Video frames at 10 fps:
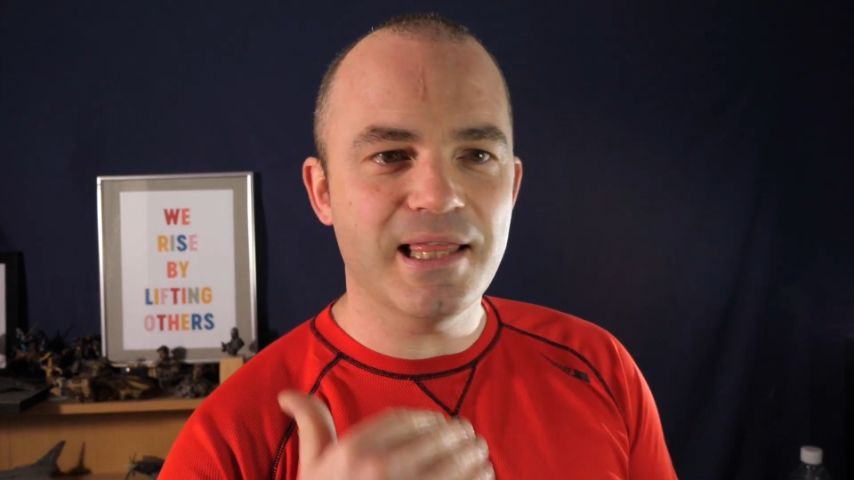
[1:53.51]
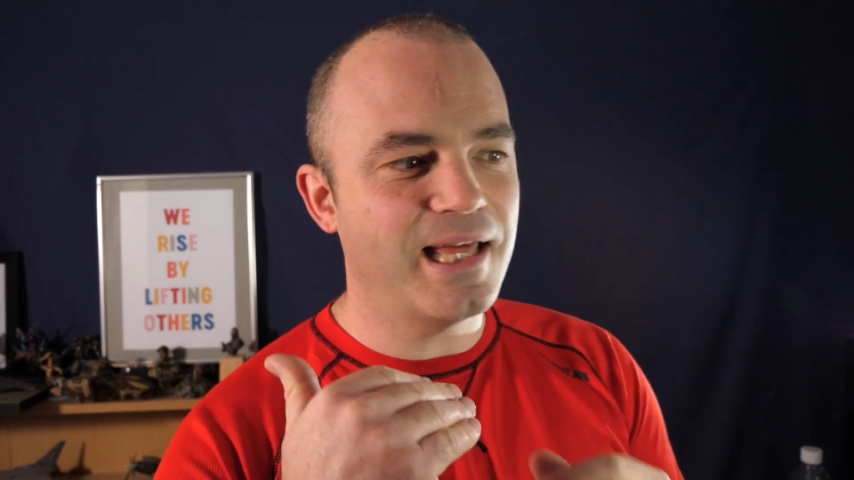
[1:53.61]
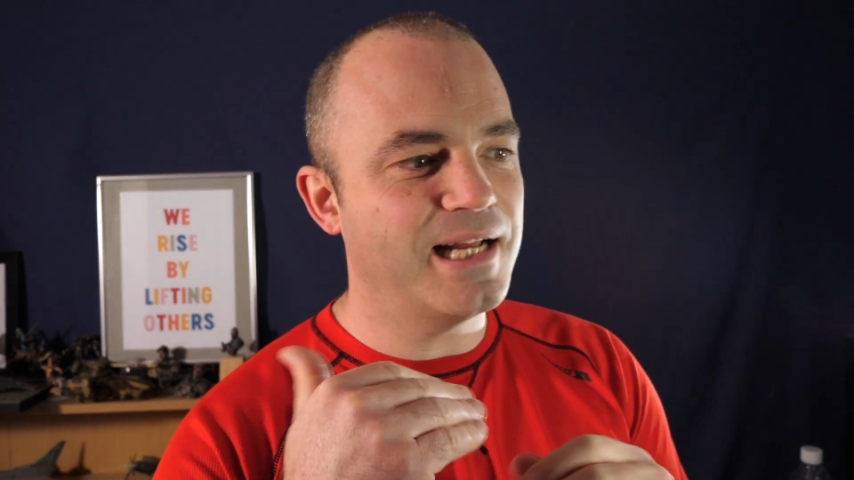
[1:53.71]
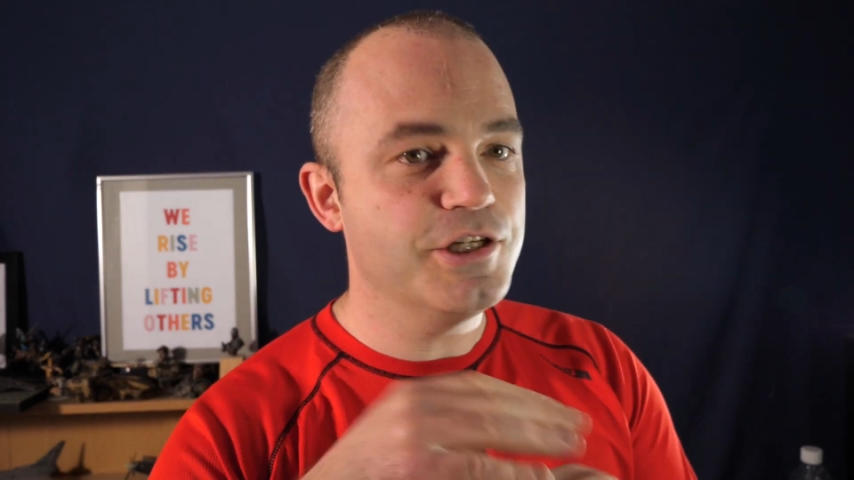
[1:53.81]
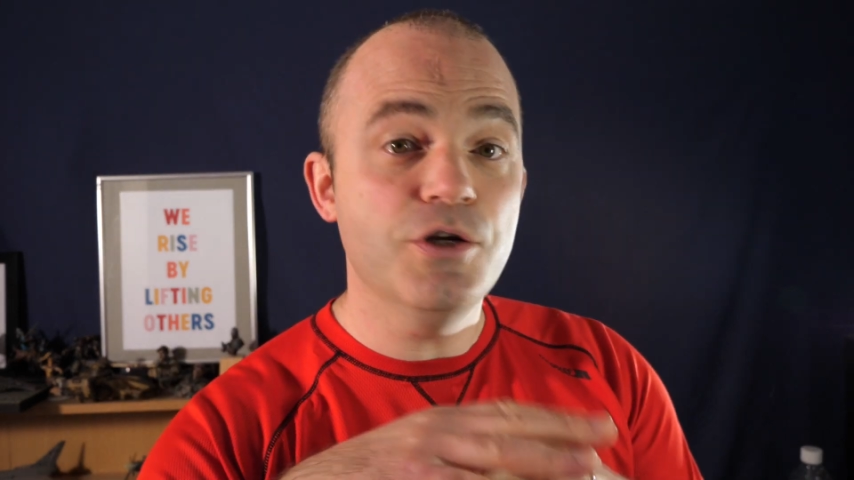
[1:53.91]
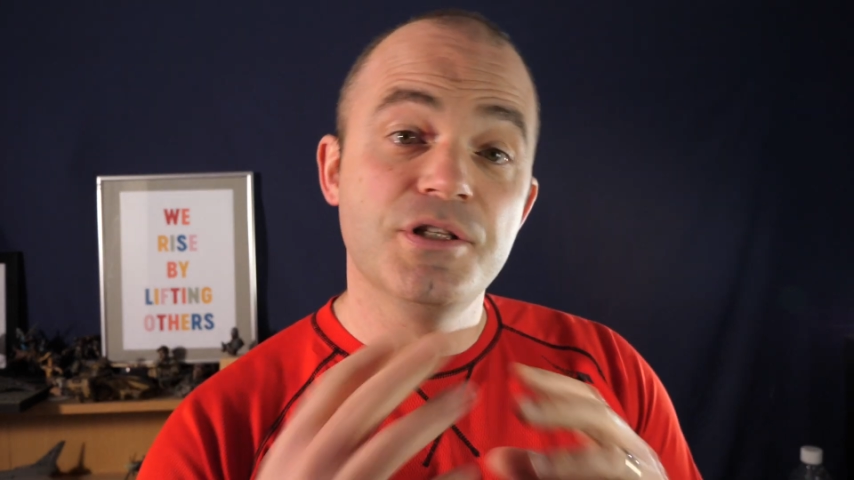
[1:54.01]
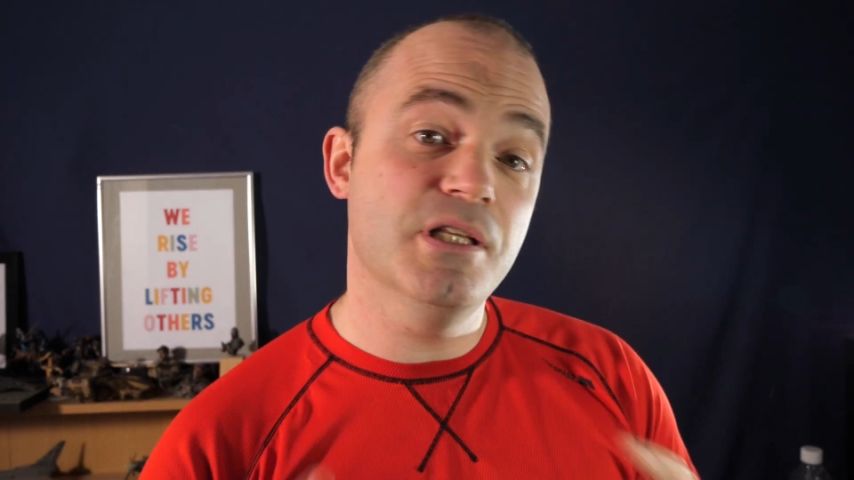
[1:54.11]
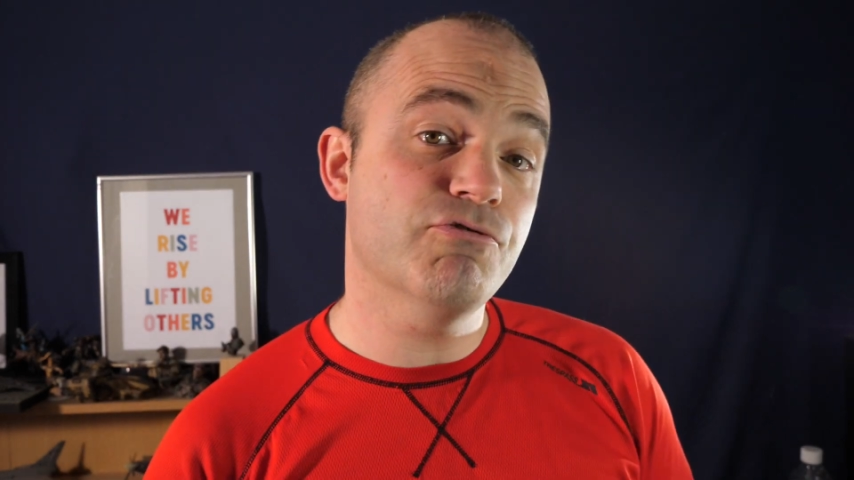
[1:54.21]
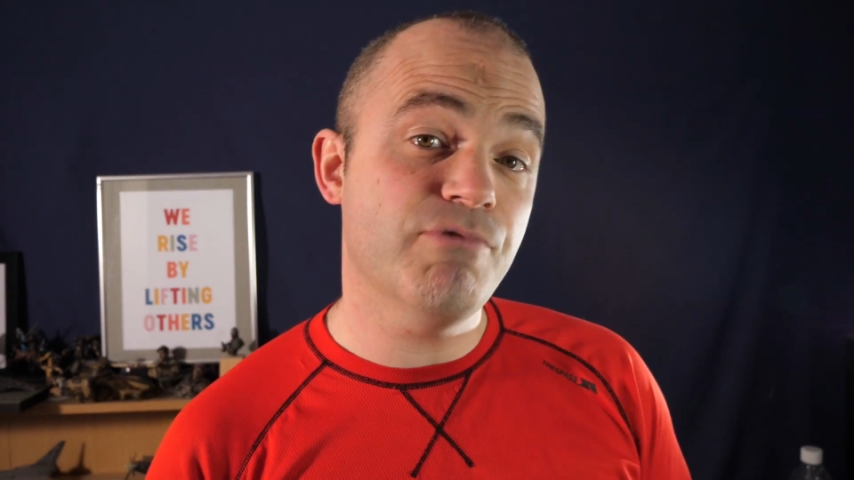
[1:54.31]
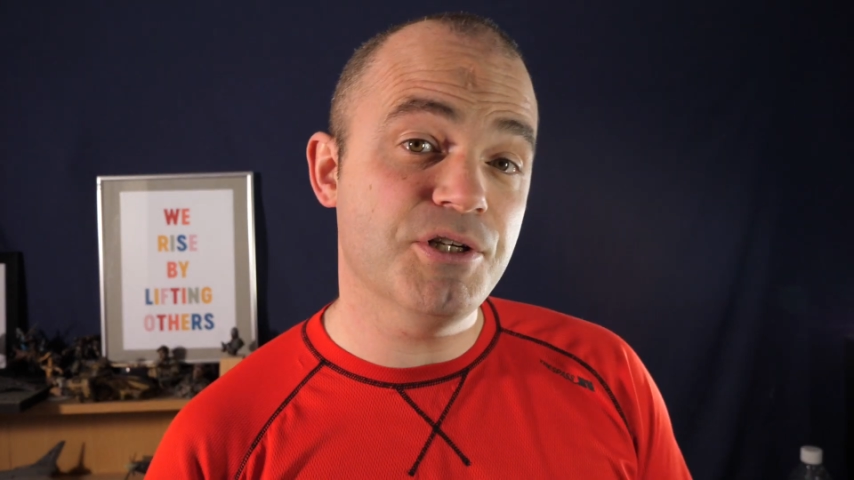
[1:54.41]
that using
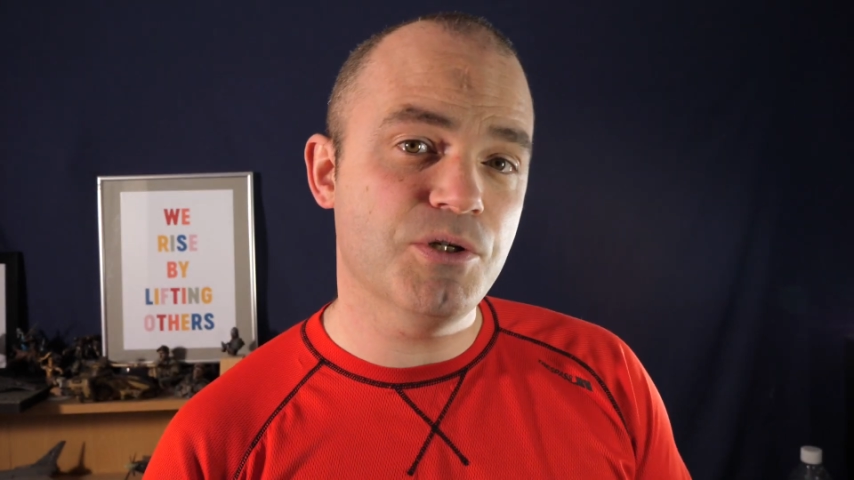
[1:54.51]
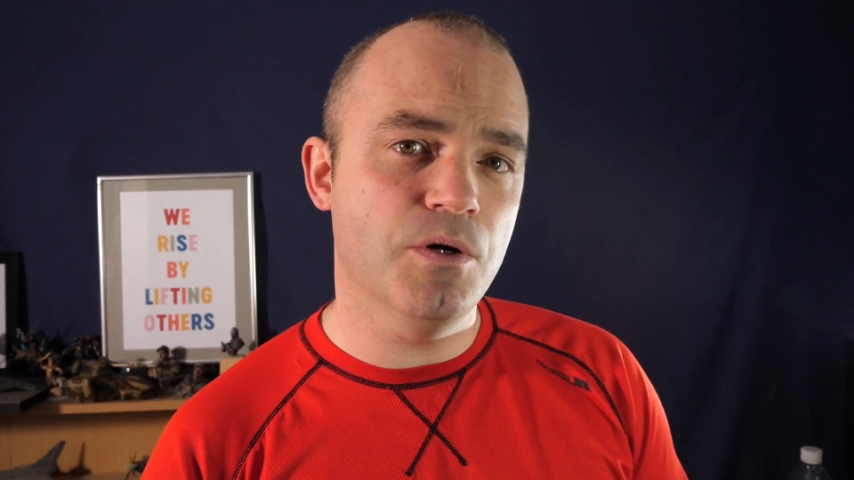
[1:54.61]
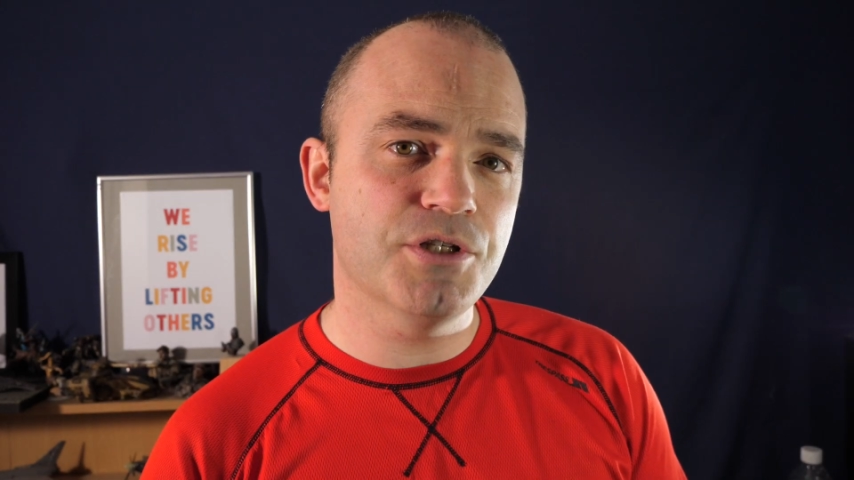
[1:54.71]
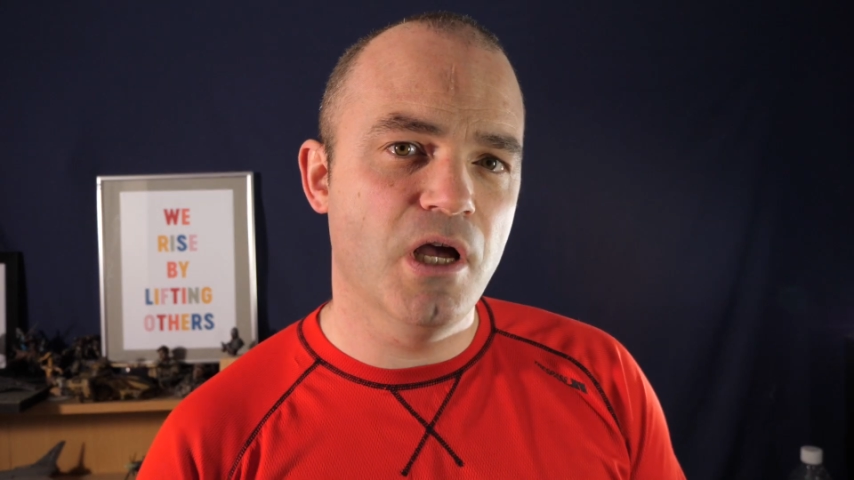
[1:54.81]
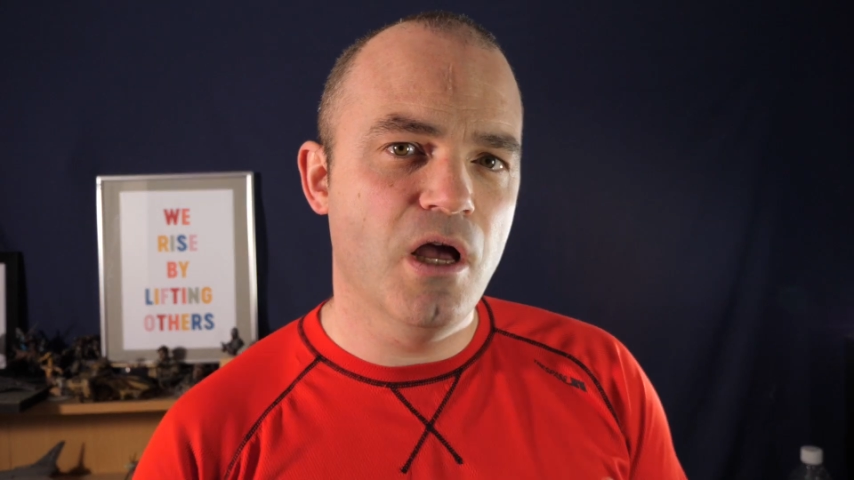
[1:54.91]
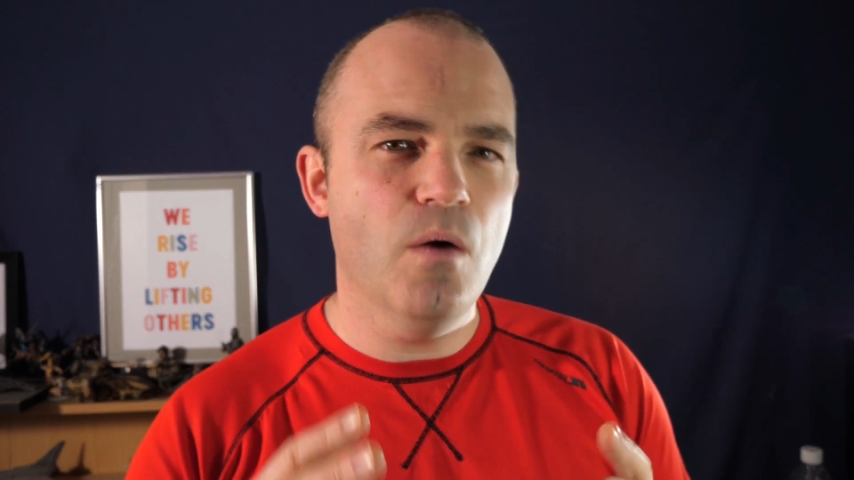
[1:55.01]
this resource